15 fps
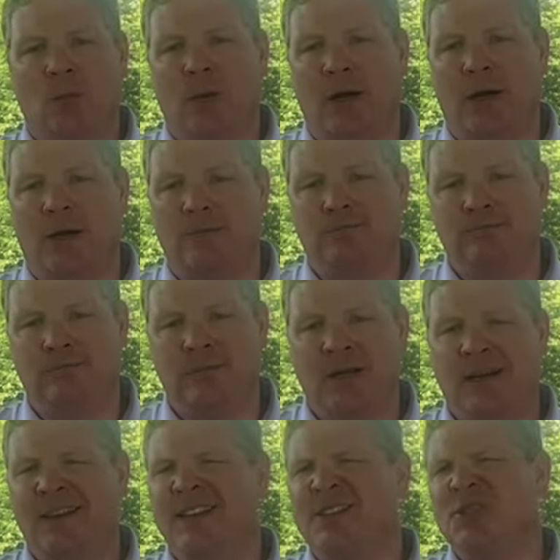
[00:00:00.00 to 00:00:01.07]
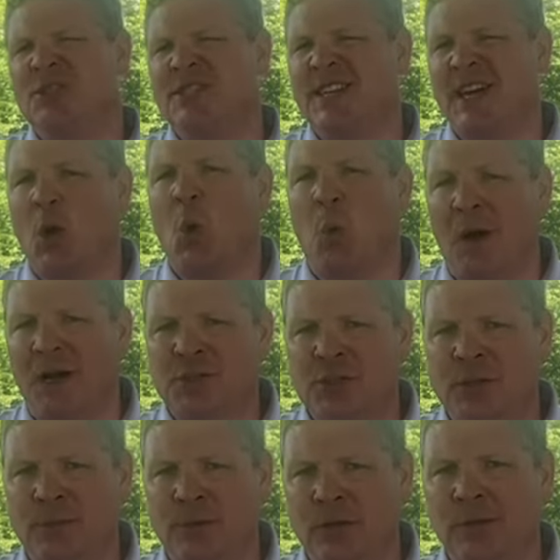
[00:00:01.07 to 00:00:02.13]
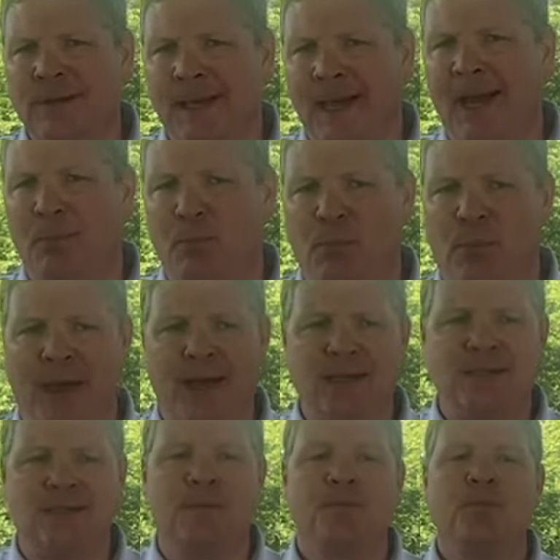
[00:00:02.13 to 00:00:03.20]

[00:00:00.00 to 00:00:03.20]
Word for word: well, let's just say questionable at best.